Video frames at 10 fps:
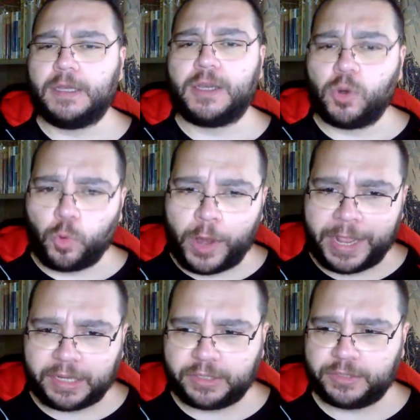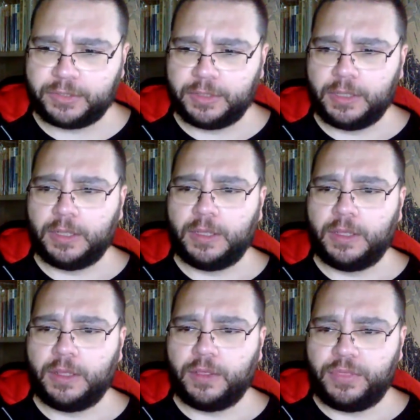correct
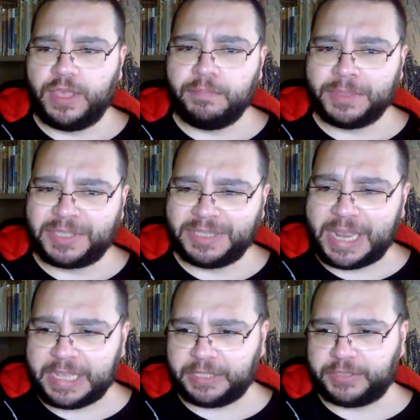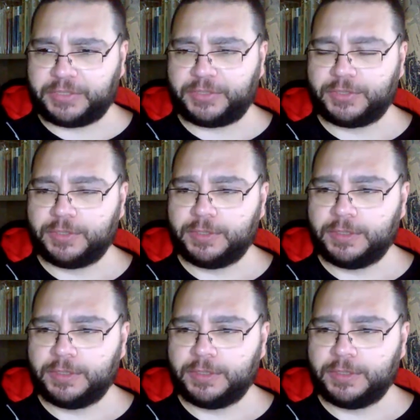the mistakes,